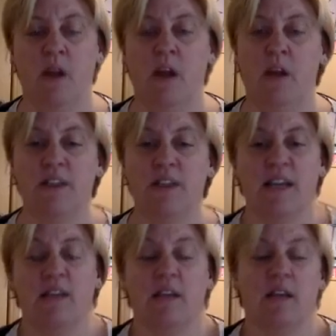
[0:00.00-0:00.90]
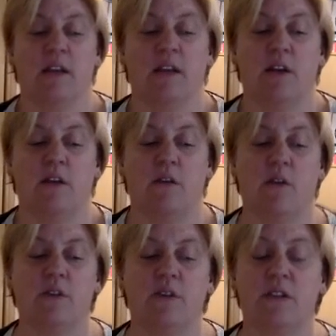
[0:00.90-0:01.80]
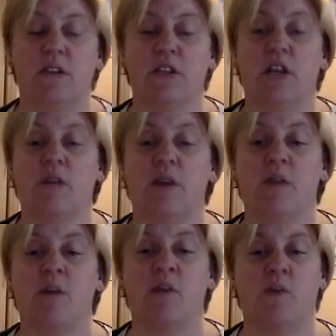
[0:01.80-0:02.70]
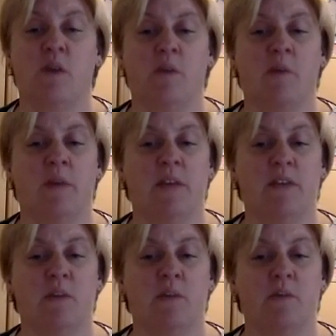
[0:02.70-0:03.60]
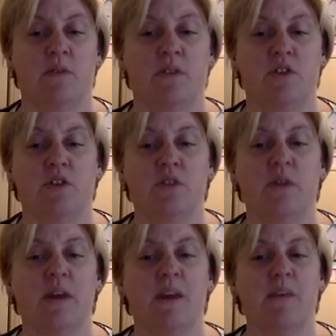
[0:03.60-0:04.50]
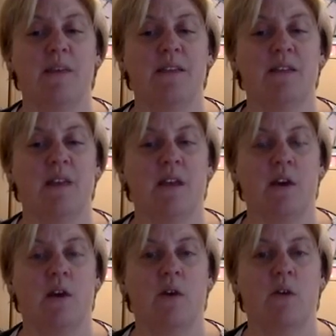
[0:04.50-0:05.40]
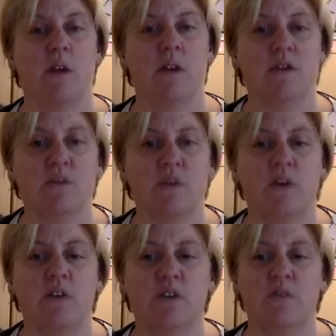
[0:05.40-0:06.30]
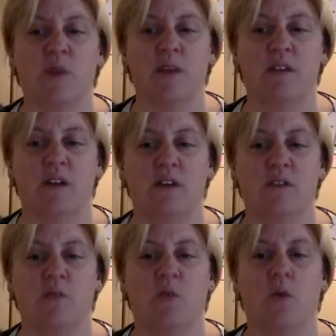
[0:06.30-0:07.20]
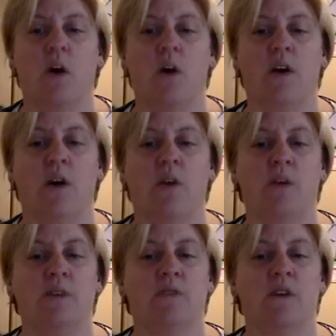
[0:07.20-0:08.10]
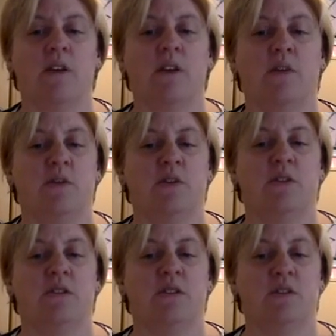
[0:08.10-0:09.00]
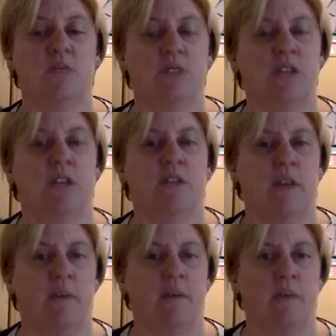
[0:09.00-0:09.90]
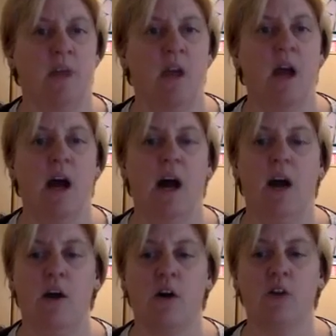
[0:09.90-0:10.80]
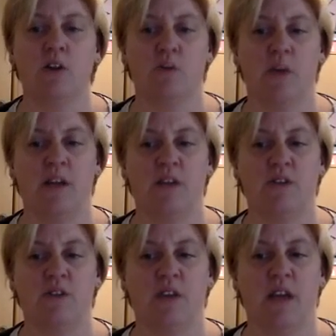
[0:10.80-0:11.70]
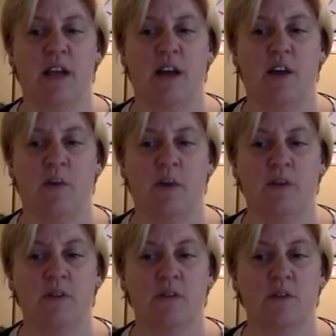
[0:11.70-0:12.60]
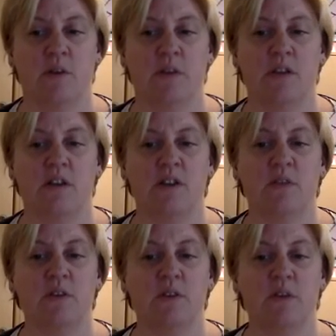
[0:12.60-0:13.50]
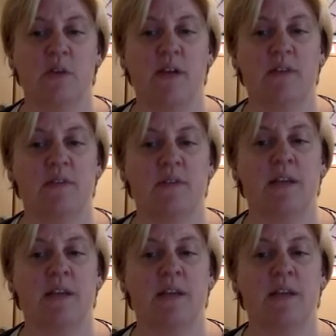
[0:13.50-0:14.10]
The second thing they do for us is they generate movement and momentum. So just by committing to that goal, our subconscious brain starts to work on helping us find the opportunities to achieve it. And our conscious brain is also going to help us. So we start to build the plans and make